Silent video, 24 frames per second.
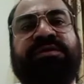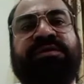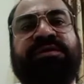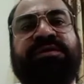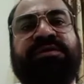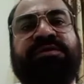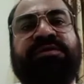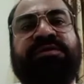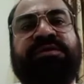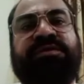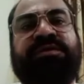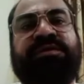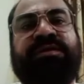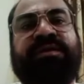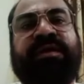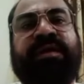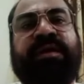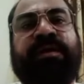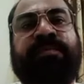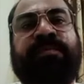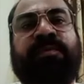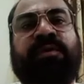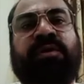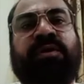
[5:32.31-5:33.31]
is
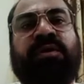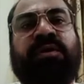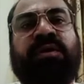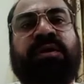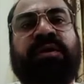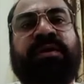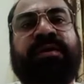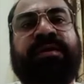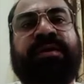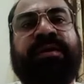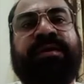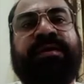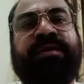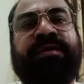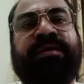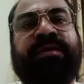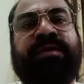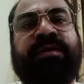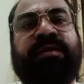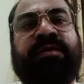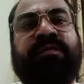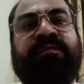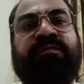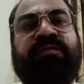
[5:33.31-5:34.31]
strap or
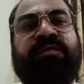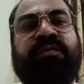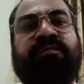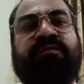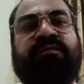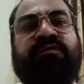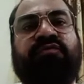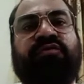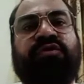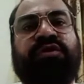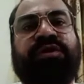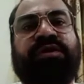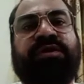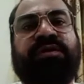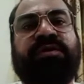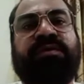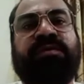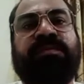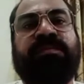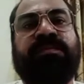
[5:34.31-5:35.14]
cantilever footing.